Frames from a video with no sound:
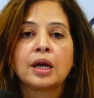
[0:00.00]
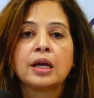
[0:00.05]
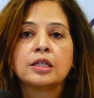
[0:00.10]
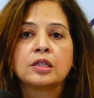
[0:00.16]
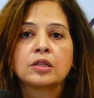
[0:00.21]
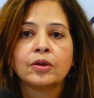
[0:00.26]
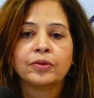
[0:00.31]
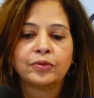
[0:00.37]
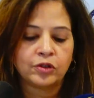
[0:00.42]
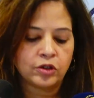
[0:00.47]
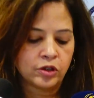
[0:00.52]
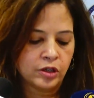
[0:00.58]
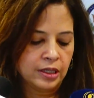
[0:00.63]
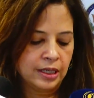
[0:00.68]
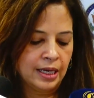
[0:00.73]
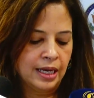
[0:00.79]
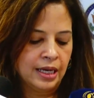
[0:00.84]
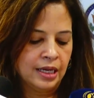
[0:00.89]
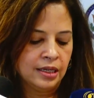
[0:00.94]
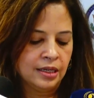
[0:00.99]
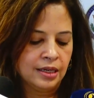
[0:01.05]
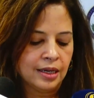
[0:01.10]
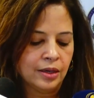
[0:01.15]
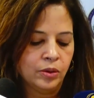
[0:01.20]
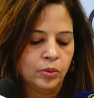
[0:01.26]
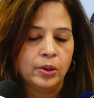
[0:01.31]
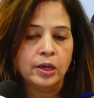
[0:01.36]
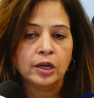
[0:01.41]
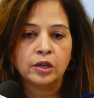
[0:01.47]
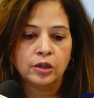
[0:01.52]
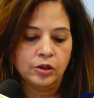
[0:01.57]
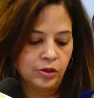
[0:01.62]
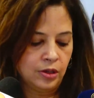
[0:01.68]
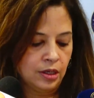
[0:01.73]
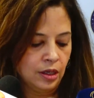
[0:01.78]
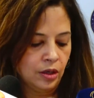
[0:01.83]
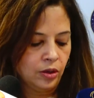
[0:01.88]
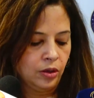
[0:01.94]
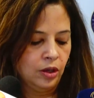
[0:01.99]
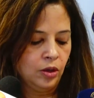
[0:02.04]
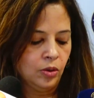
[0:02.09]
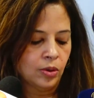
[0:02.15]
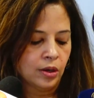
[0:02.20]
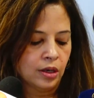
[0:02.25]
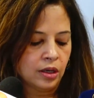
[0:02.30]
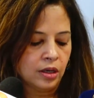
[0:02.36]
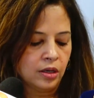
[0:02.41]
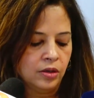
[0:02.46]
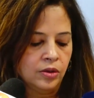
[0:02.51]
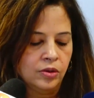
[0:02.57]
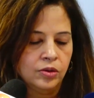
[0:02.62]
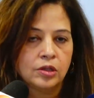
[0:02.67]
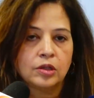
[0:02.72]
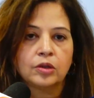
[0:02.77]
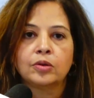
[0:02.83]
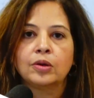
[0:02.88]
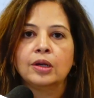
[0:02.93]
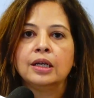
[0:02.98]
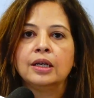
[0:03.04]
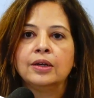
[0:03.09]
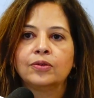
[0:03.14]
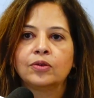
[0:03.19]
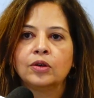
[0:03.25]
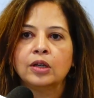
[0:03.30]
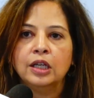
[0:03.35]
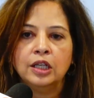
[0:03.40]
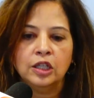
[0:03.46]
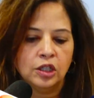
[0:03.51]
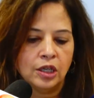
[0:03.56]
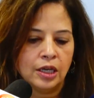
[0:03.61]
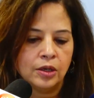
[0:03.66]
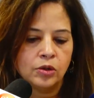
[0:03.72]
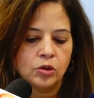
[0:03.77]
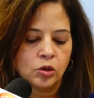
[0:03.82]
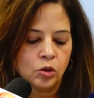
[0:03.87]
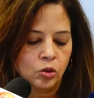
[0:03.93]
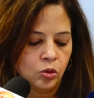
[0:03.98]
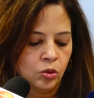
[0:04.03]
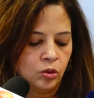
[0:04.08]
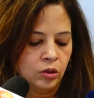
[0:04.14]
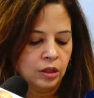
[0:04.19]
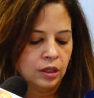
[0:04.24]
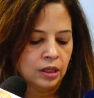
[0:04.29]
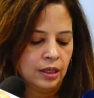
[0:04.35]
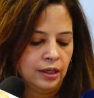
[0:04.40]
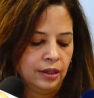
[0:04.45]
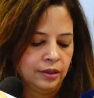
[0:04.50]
I saw firsthand how we are using QR codes created for each household